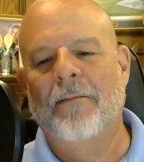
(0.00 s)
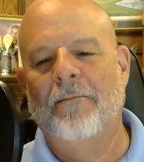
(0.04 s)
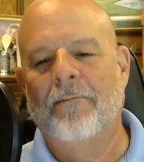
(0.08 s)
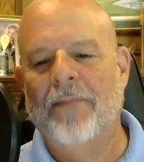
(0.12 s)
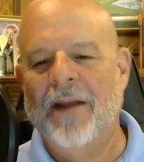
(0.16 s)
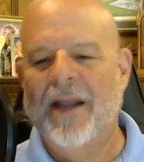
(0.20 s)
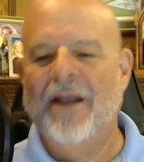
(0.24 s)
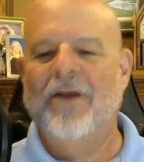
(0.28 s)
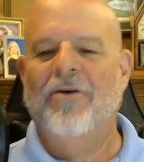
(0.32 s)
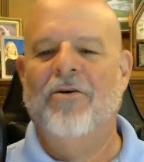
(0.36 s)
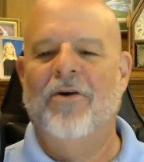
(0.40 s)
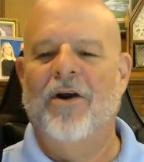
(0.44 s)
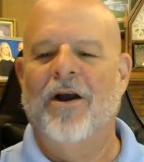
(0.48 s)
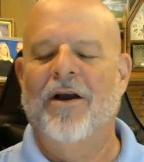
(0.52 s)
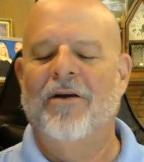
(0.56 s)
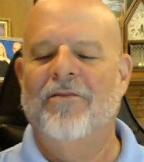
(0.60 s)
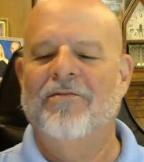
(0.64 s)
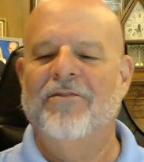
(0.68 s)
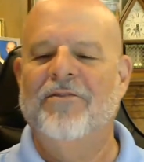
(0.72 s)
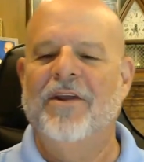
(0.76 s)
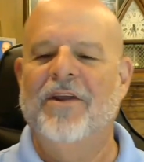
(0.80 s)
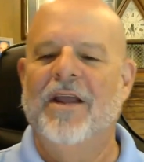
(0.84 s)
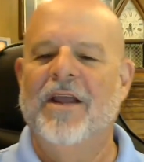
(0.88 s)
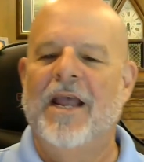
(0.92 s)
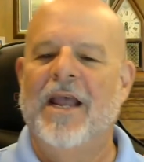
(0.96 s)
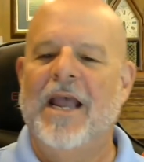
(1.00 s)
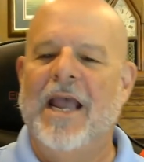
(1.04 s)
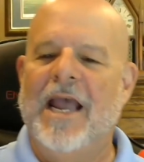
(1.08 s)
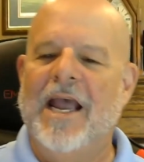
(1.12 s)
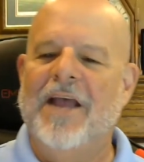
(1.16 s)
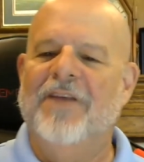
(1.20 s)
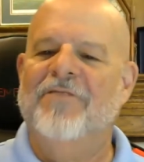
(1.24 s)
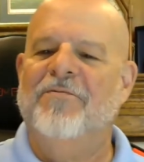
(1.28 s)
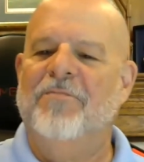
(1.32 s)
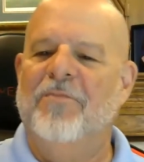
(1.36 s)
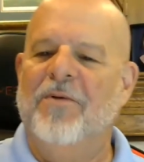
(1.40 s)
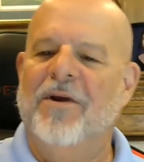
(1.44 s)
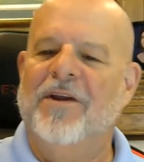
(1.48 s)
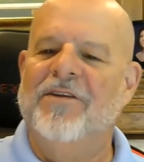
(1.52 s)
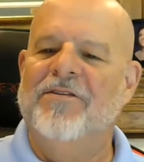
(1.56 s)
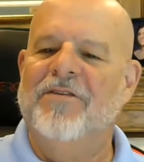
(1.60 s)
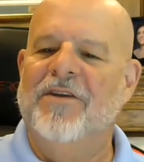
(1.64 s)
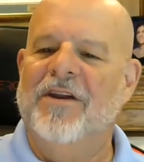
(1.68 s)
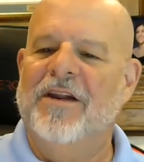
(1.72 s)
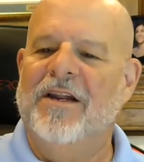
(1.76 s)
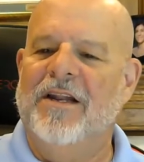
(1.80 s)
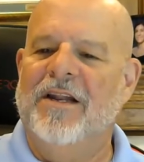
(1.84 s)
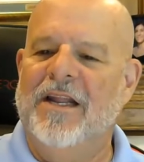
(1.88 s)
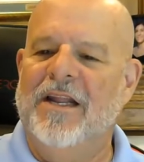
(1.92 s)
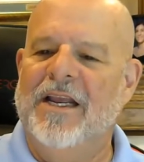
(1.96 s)
Bancroft asked
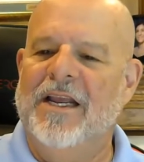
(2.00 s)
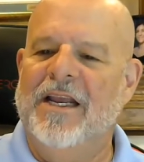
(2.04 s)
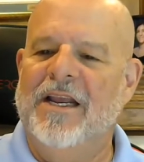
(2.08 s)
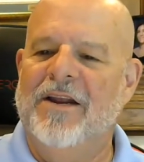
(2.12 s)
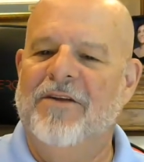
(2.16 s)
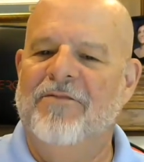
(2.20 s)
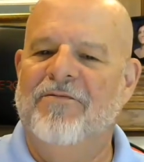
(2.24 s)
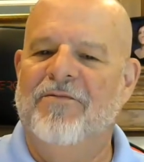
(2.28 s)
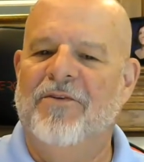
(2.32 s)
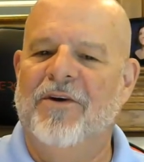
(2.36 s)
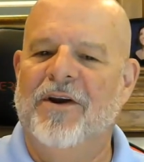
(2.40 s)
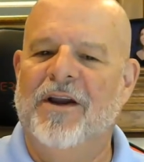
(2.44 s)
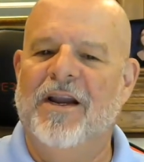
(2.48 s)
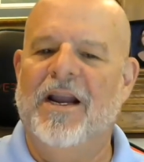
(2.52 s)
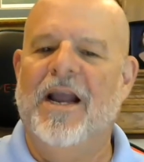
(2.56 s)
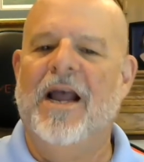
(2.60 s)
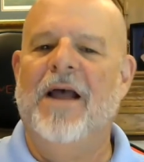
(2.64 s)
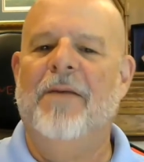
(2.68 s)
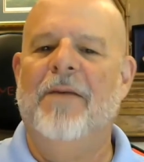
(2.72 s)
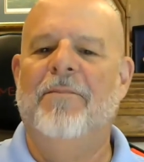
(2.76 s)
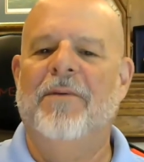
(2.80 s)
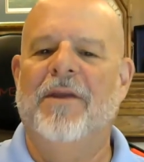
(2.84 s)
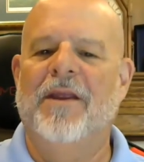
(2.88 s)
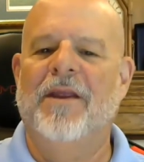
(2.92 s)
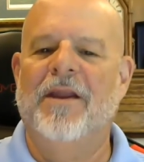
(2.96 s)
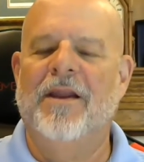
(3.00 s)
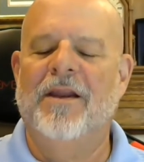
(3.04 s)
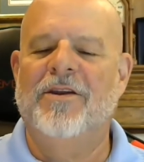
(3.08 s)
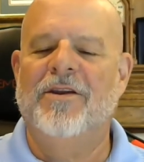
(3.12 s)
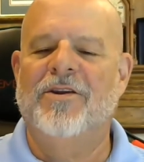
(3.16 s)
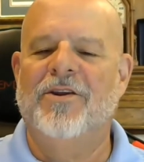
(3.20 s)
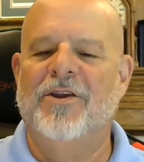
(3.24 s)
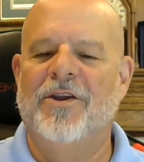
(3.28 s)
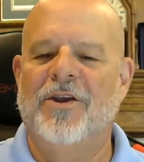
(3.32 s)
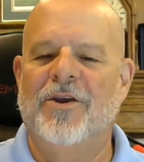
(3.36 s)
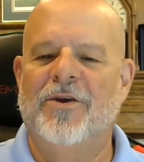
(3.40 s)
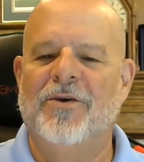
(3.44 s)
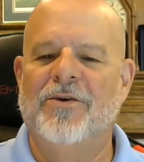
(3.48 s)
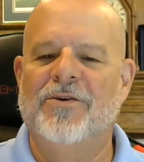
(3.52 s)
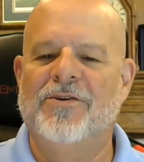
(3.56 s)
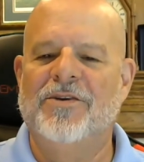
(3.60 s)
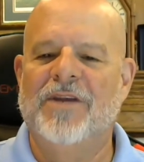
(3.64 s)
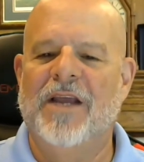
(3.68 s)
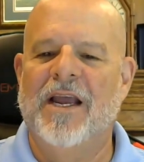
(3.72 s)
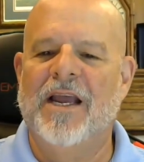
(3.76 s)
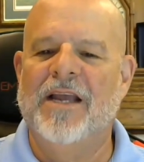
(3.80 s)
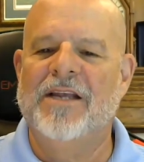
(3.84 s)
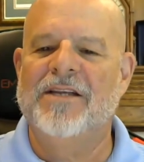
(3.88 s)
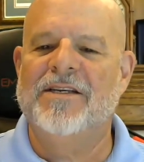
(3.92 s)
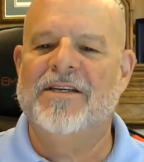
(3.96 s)
President Lincoln for a copy to use
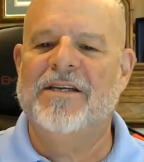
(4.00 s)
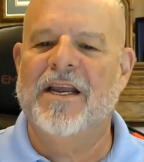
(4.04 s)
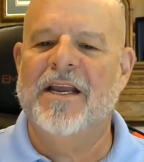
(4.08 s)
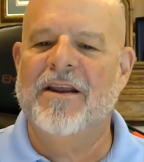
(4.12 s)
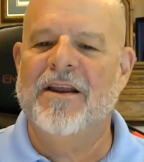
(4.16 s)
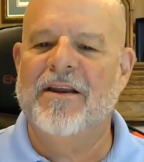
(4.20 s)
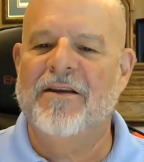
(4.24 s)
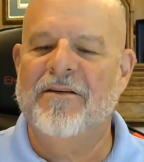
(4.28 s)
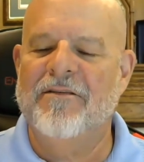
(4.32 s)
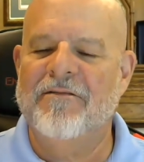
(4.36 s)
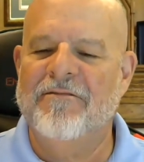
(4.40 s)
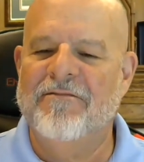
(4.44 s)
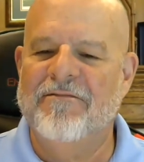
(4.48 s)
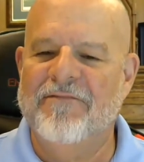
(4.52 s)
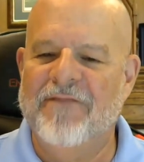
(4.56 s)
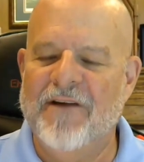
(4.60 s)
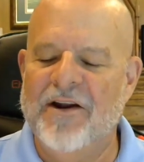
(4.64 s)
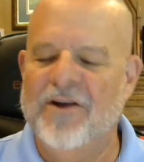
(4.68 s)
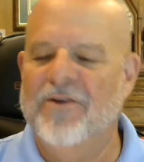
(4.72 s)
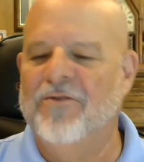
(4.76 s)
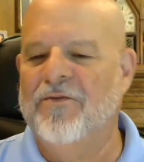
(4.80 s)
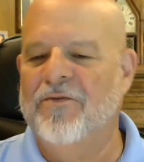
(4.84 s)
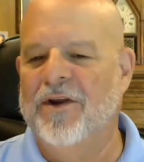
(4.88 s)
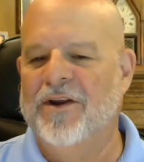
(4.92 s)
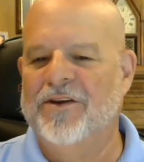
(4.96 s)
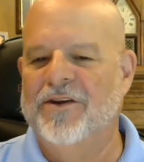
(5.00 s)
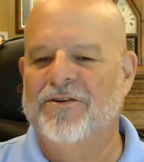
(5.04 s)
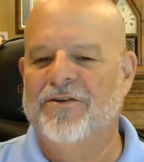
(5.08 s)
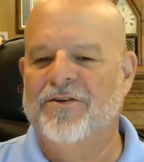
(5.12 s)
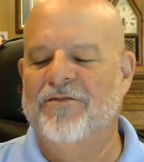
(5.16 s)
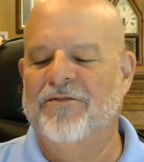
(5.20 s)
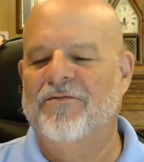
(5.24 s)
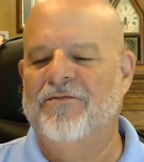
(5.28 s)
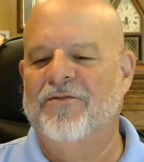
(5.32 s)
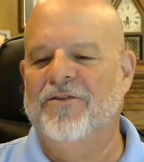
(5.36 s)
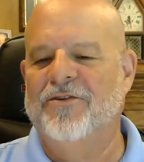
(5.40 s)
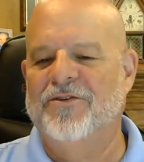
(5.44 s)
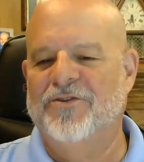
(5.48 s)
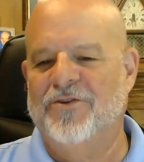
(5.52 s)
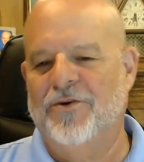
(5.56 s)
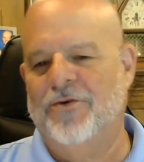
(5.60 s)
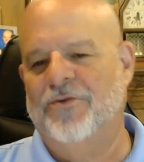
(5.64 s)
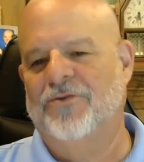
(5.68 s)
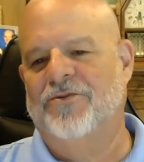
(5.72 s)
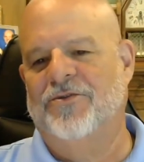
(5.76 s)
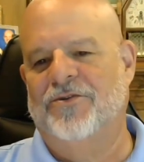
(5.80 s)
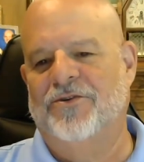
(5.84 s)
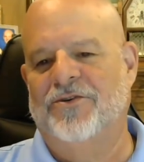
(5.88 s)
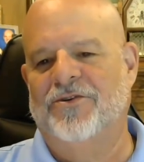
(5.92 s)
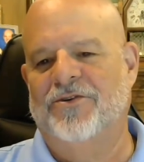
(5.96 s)
as a fundraiser for
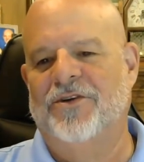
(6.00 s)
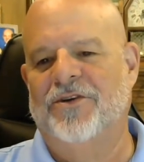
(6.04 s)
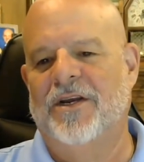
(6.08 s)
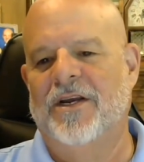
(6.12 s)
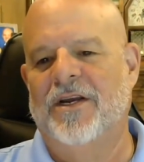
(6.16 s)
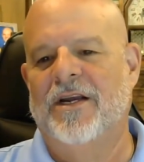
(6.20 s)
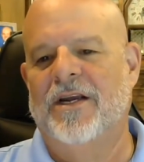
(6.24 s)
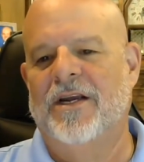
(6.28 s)
soldiers.